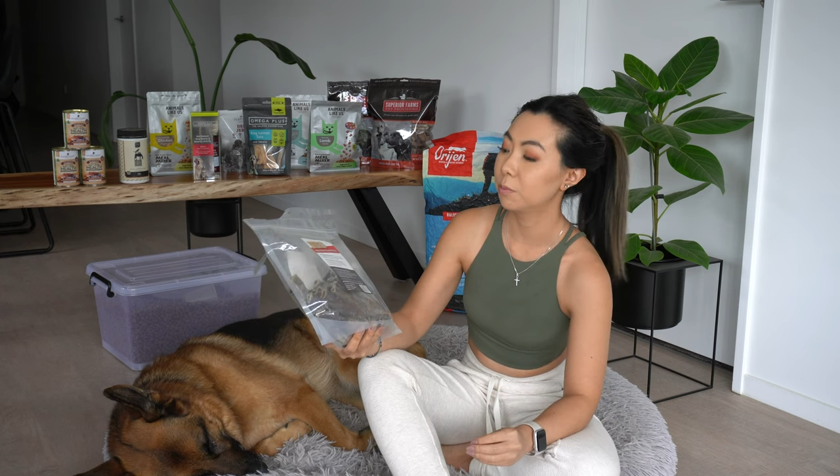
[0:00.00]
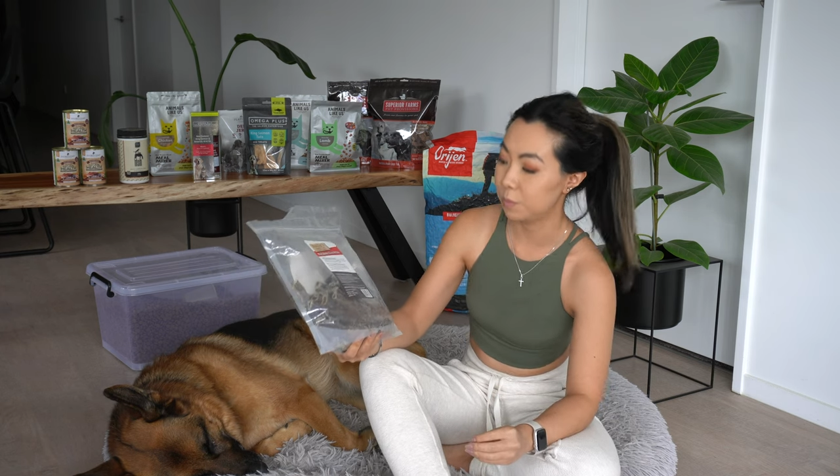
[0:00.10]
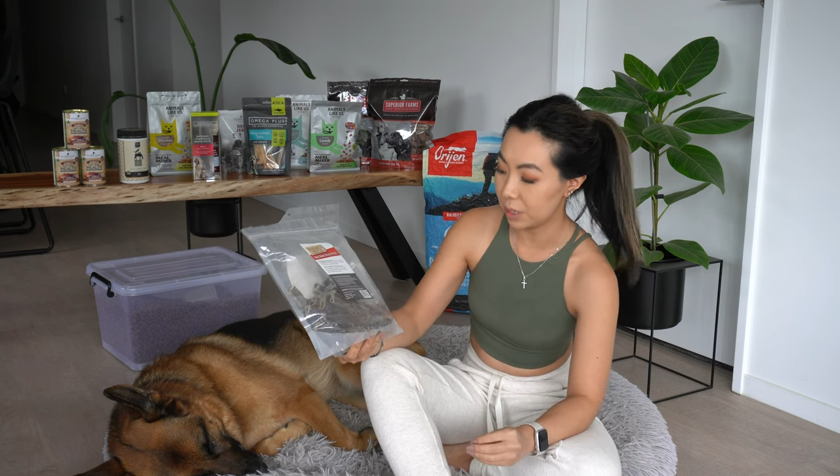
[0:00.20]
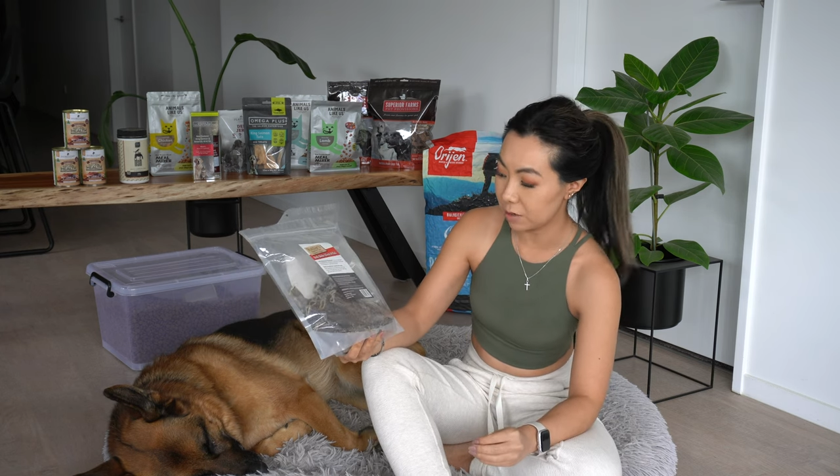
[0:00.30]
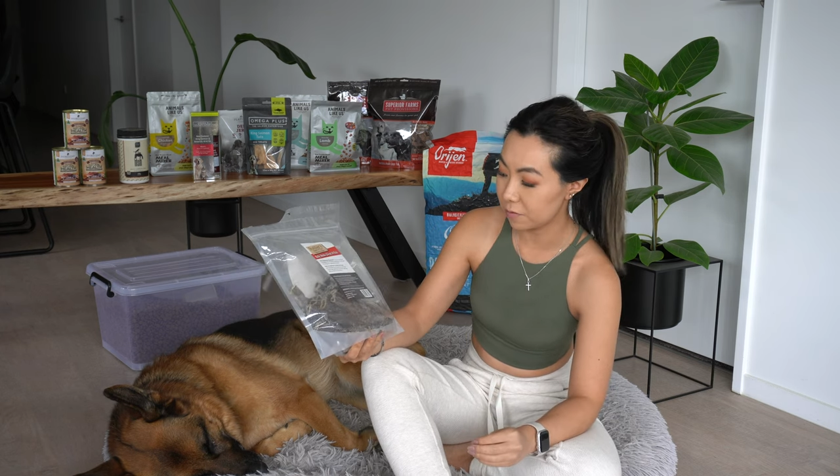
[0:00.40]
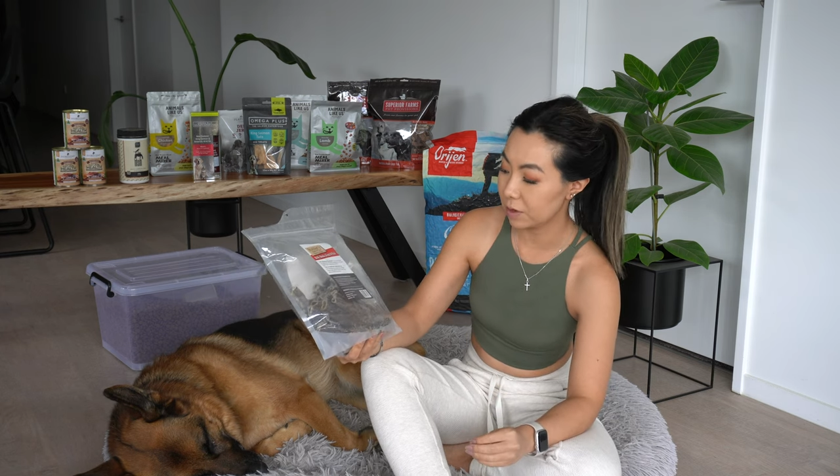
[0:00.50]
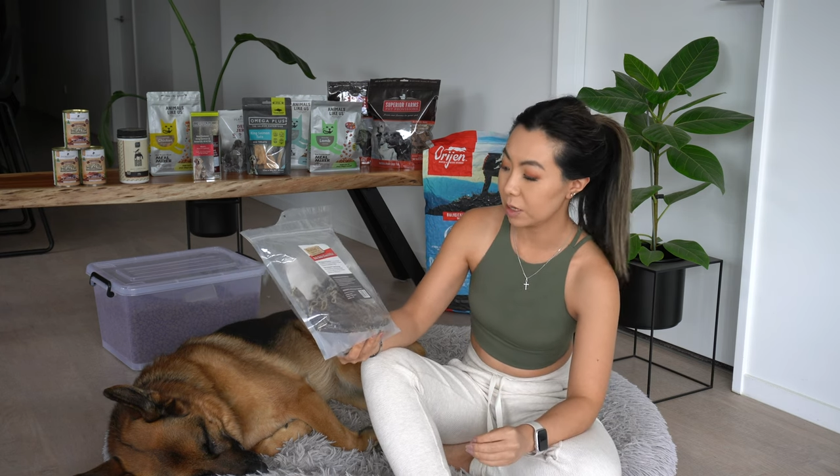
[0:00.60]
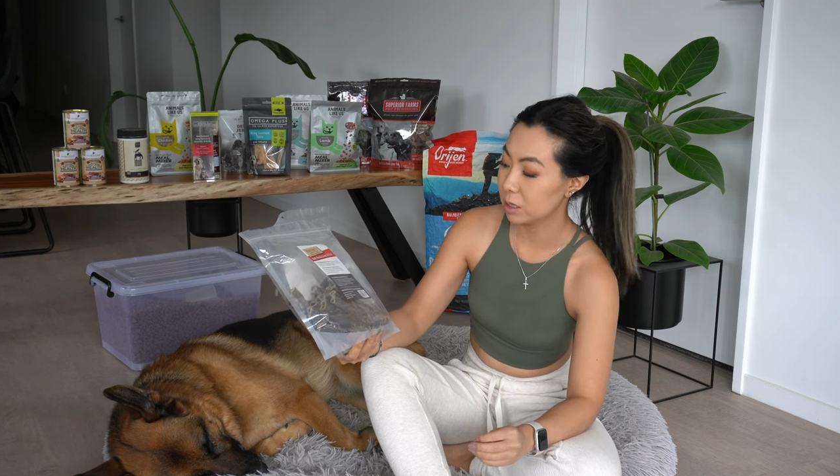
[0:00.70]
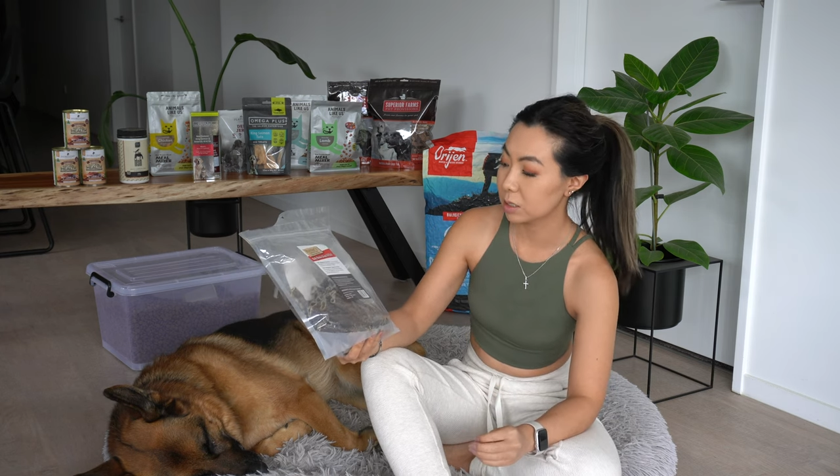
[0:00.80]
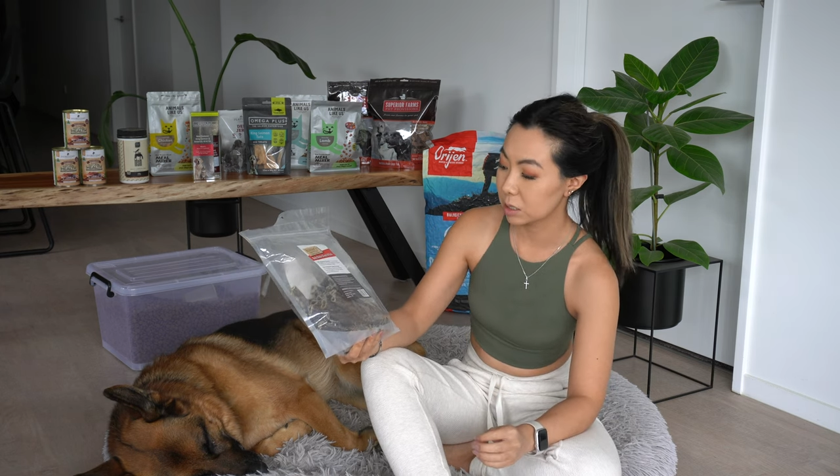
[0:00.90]
beef
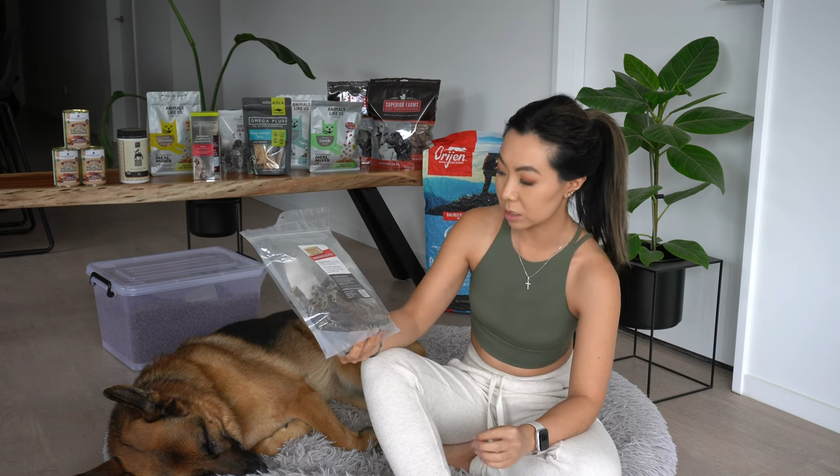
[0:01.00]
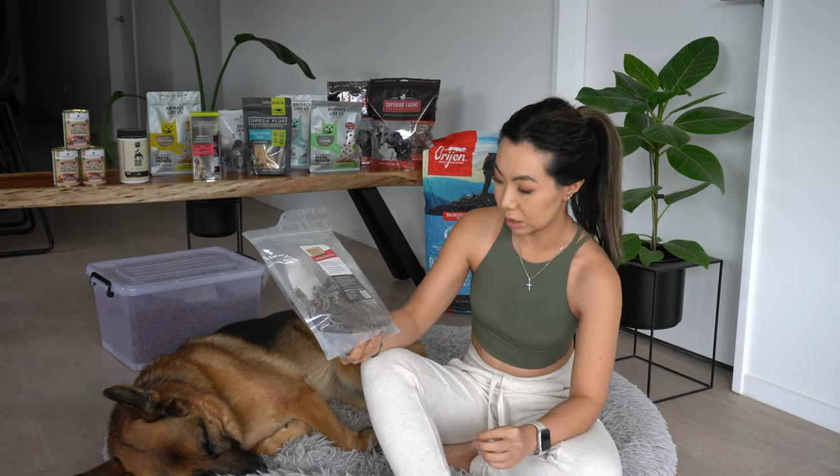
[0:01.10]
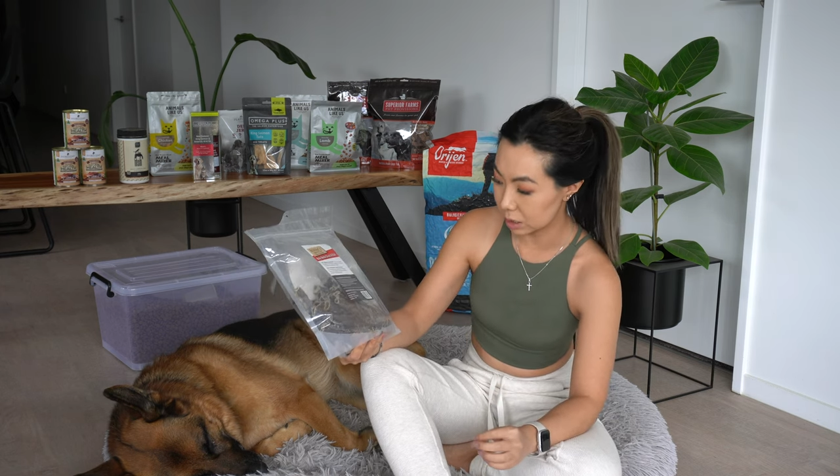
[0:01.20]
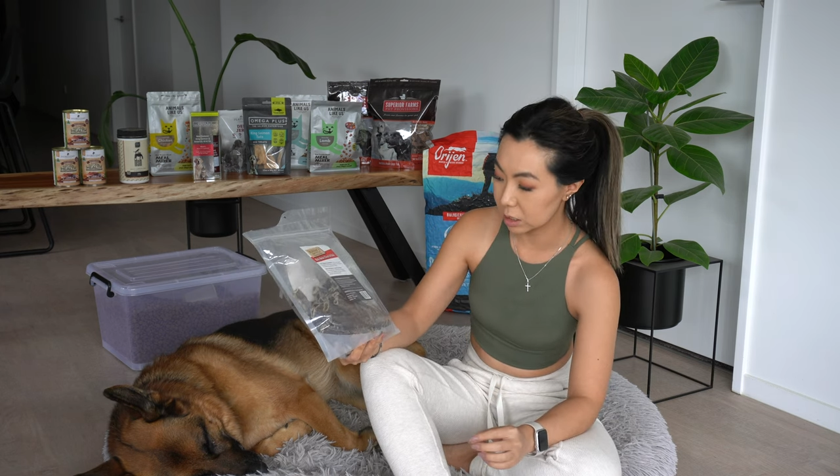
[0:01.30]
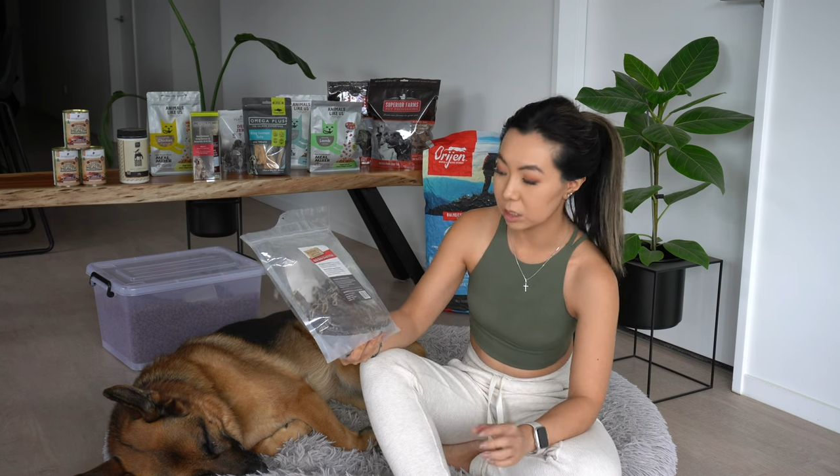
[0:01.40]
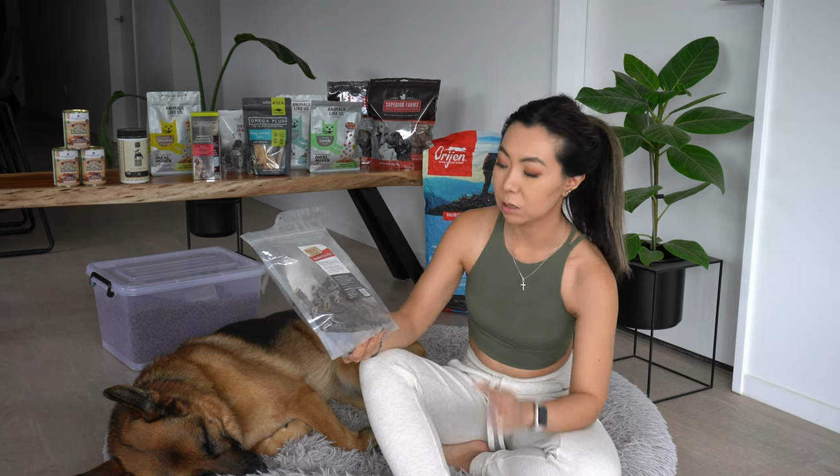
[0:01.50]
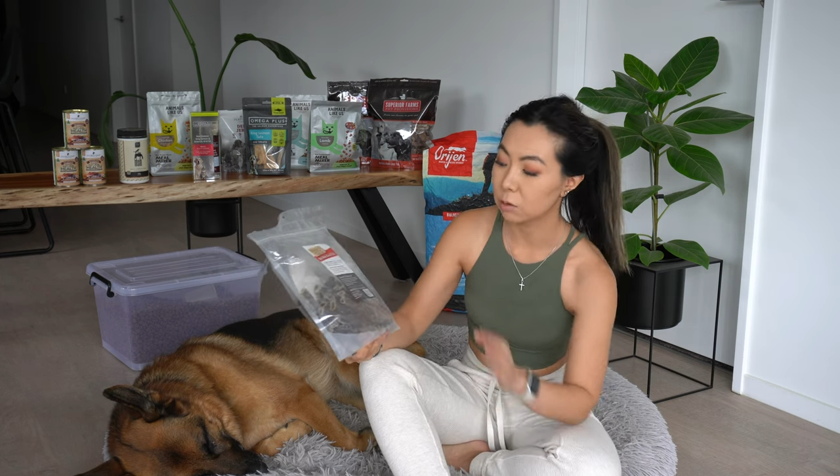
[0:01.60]
sticks.